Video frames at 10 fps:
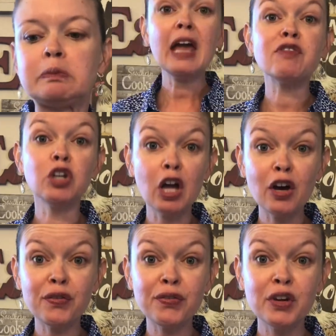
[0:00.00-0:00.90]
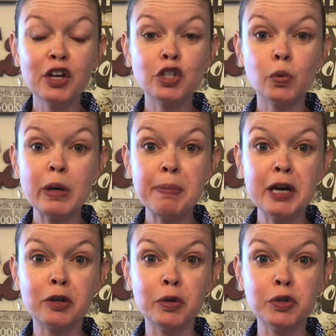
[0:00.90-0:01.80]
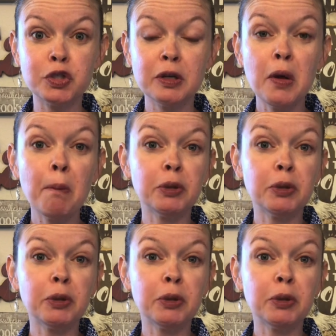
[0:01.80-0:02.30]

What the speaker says: If you love sweet pickles